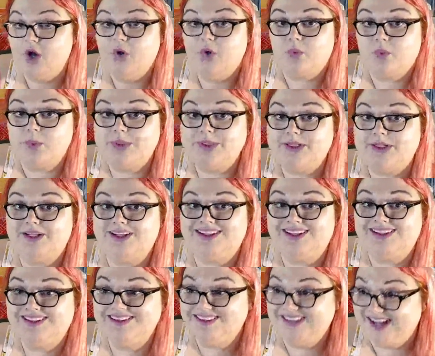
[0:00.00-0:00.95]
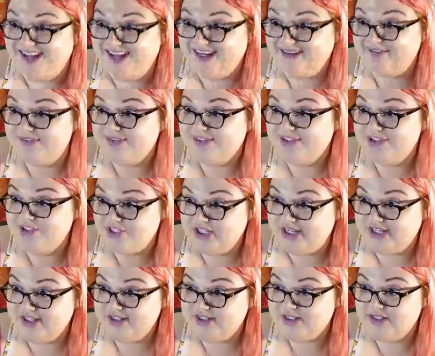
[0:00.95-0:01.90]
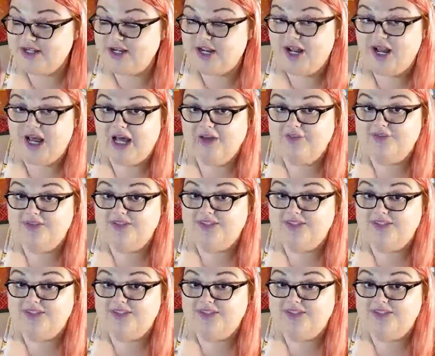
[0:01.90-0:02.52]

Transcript: real life shit, of